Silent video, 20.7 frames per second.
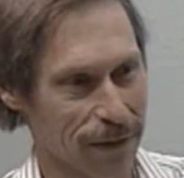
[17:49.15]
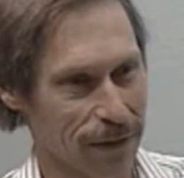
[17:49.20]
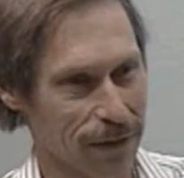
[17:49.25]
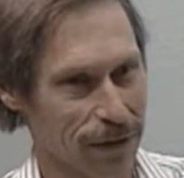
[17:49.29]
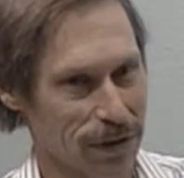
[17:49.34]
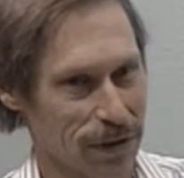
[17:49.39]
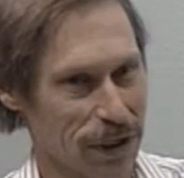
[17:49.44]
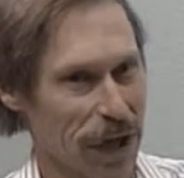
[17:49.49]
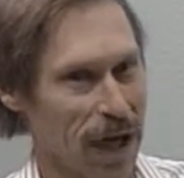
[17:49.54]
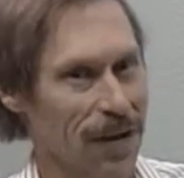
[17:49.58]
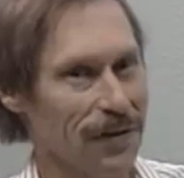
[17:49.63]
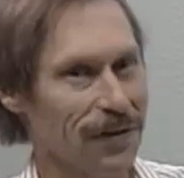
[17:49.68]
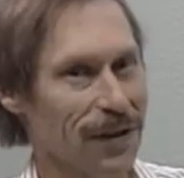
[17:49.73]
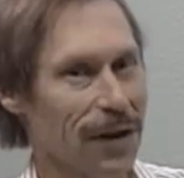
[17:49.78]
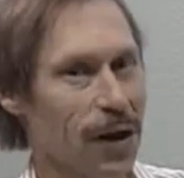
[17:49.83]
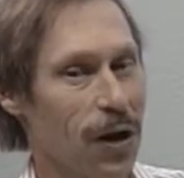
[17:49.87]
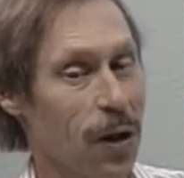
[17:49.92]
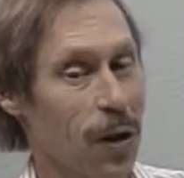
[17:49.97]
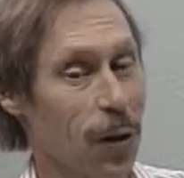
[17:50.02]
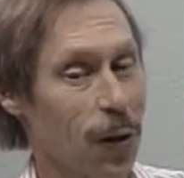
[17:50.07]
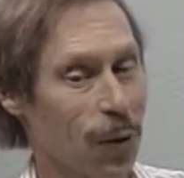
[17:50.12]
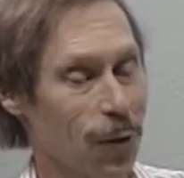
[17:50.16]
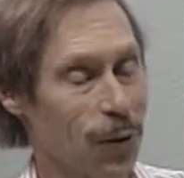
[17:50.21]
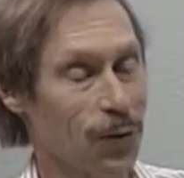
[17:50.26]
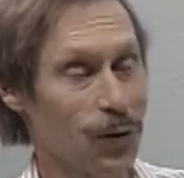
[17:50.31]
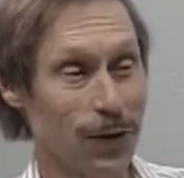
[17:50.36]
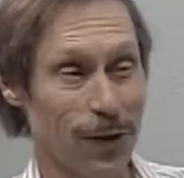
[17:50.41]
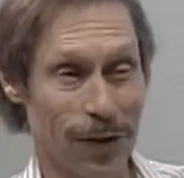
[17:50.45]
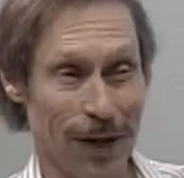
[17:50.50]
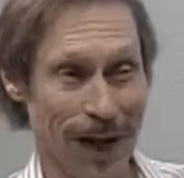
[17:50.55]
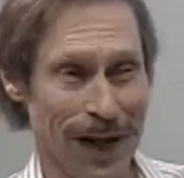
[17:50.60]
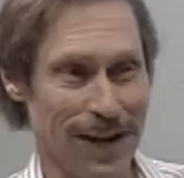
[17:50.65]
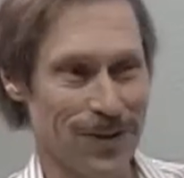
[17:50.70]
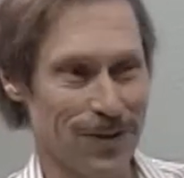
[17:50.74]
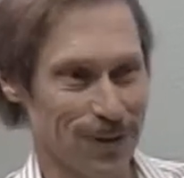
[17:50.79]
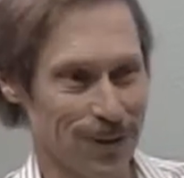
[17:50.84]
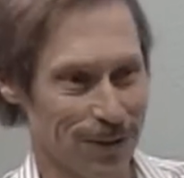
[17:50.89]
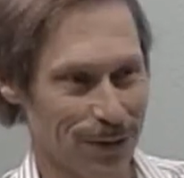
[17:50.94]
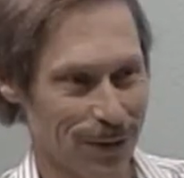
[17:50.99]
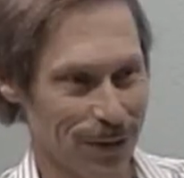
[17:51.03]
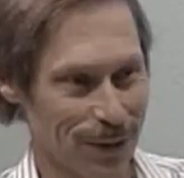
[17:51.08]
So it's kind of an older
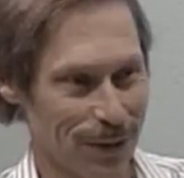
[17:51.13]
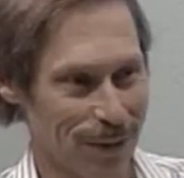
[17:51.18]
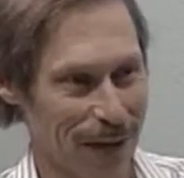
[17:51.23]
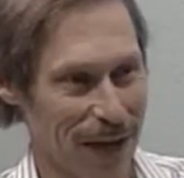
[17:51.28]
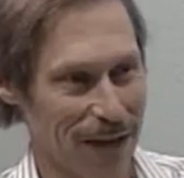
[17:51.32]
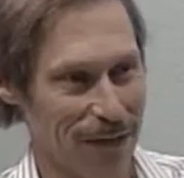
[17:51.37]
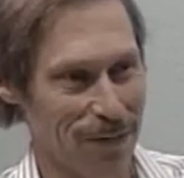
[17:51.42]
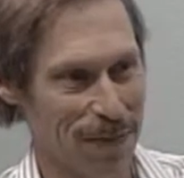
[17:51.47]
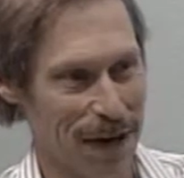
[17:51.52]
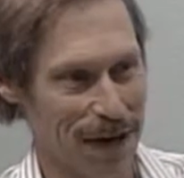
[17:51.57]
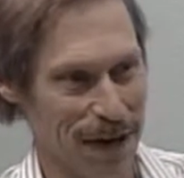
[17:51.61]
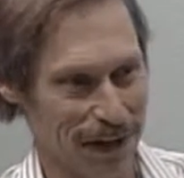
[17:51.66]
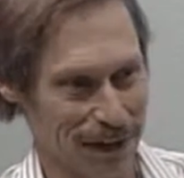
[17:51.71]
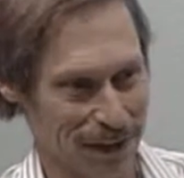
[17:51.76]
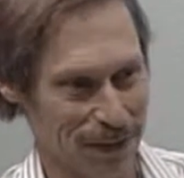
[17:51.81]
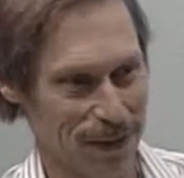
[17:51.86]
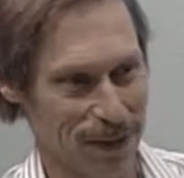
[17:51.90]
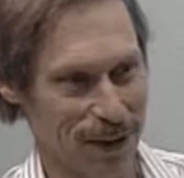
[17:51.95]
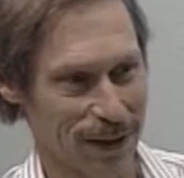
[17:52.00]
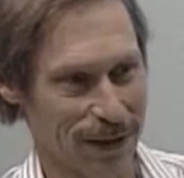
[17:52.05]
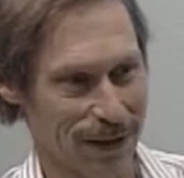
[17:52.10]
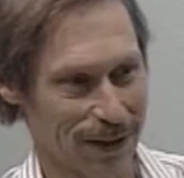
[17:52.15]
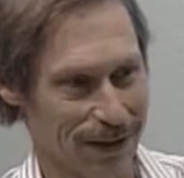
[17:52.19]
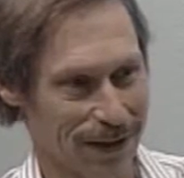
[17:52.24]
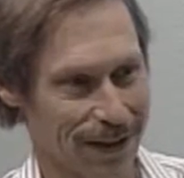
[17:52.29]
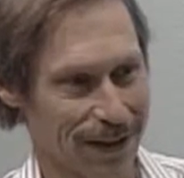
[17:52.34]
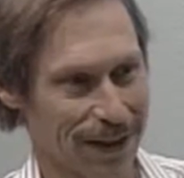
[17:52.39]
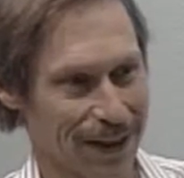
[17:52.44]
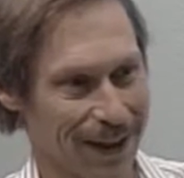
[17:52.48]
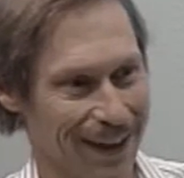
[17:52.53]
graduate for a mathematics PhD.